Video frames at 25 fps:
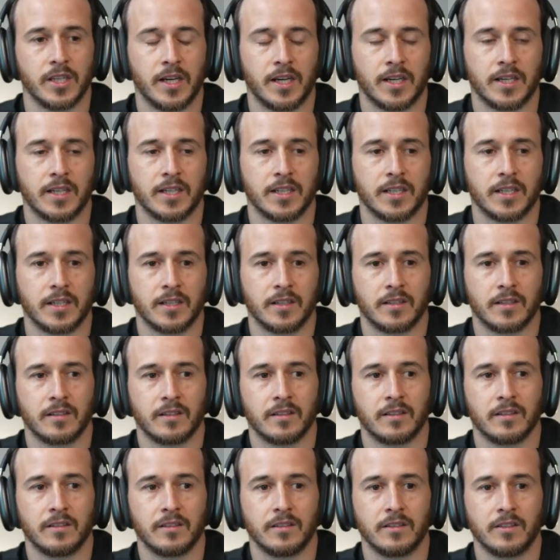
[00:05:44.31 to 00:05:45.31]
I
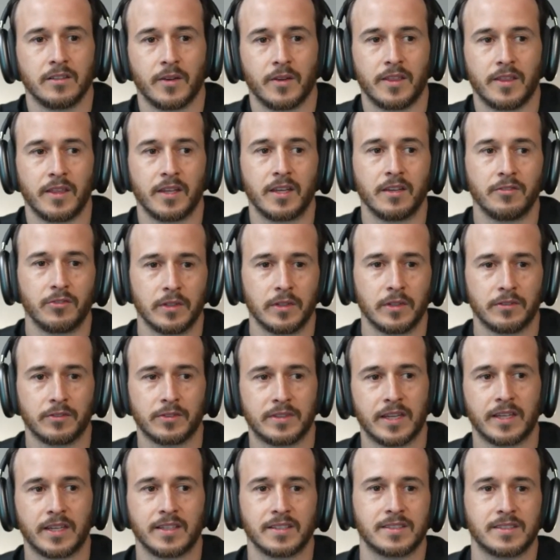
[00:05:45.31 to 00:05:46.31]
think if we
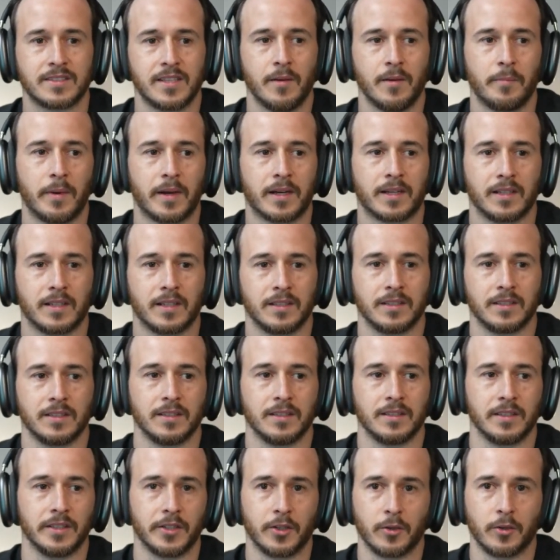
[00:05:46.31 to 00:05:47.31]
take a step back a
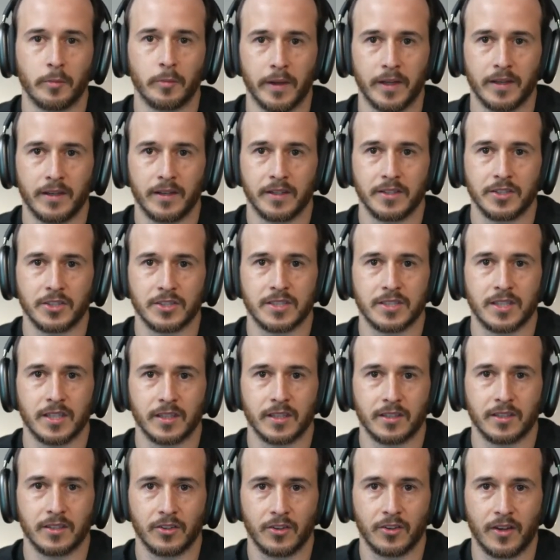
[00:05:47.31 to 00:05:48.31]
little bit and just
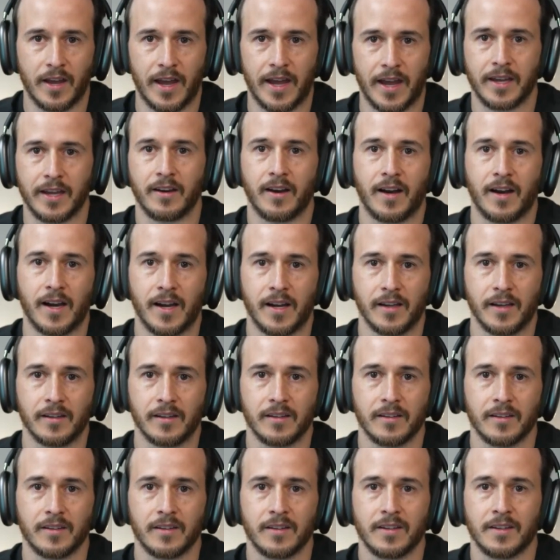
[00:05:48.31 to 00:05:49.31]
think,
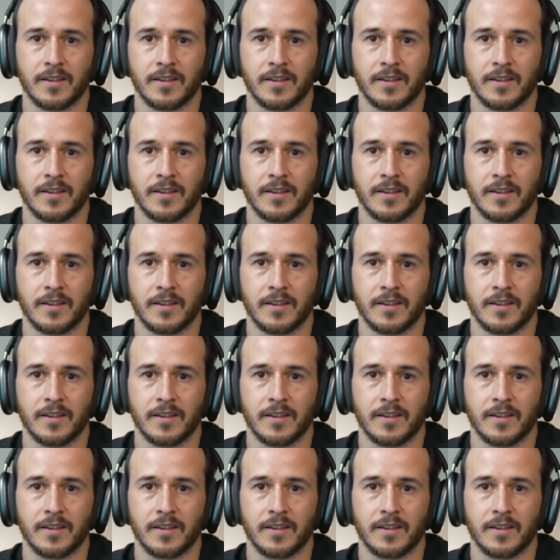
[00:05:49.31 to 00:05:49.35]
AI,